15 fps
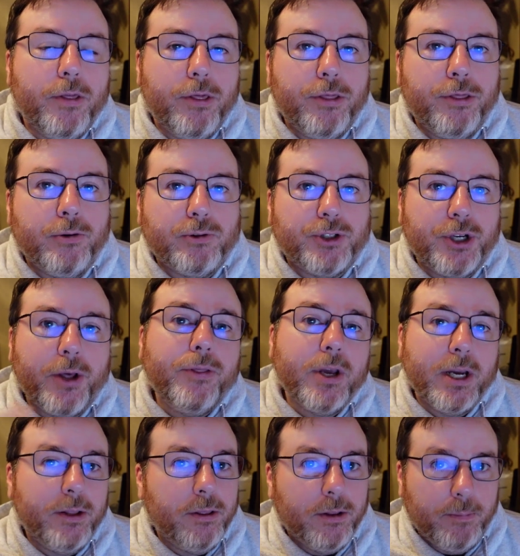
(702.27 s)
There's
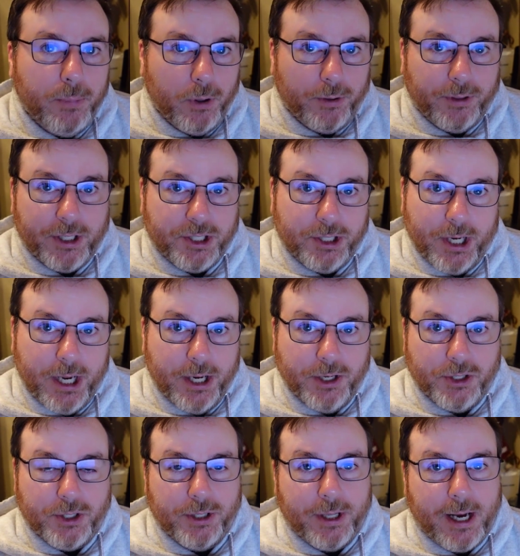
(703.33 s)
nothing in the book that
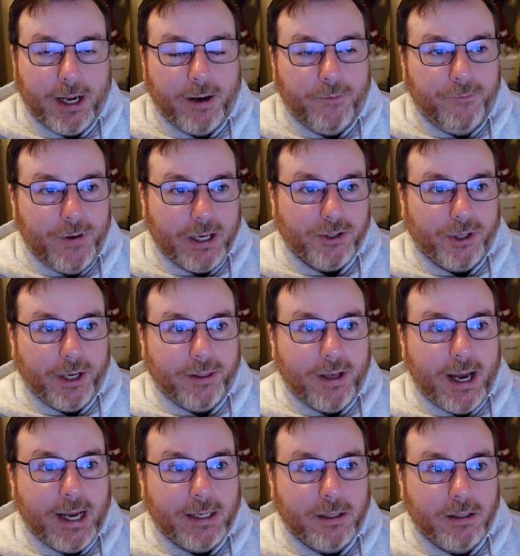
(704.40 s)
says that effects like
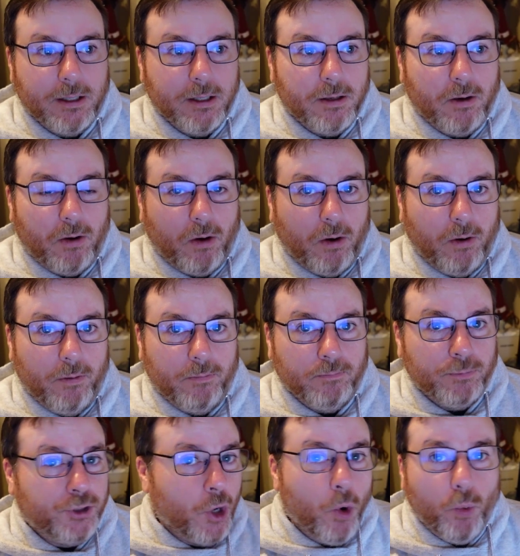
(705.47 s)
that
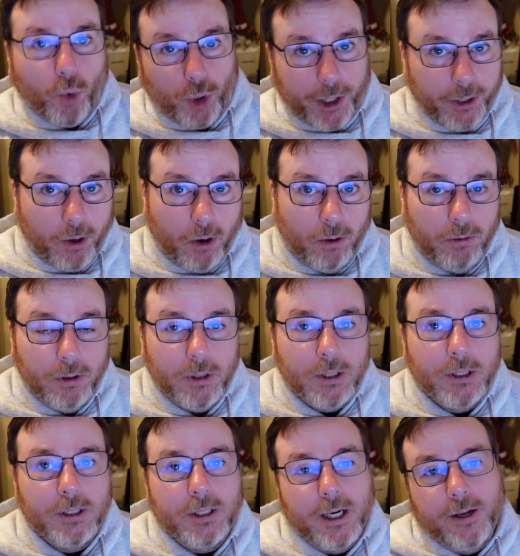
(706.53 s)
don't work at all,
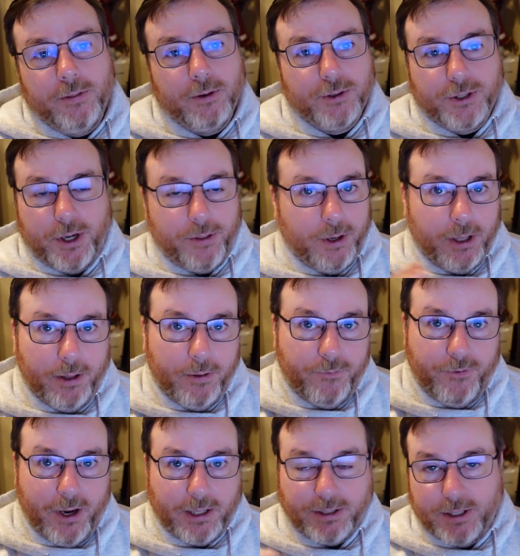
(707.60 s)
and there's nothing in the
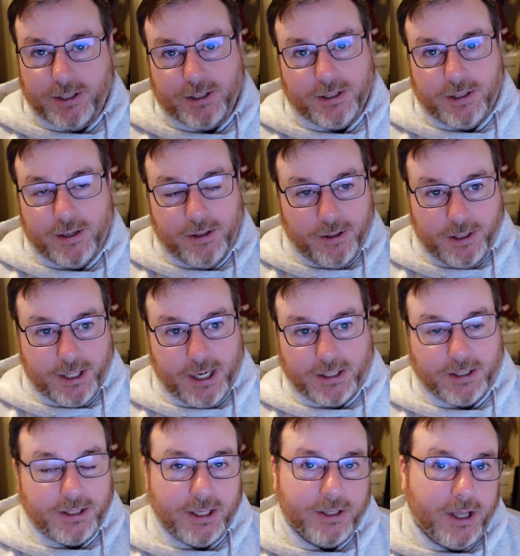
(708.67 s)
text
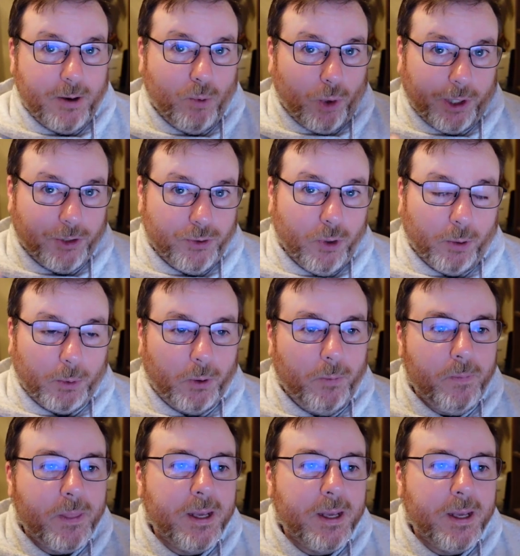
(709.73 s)
that says they work as normal.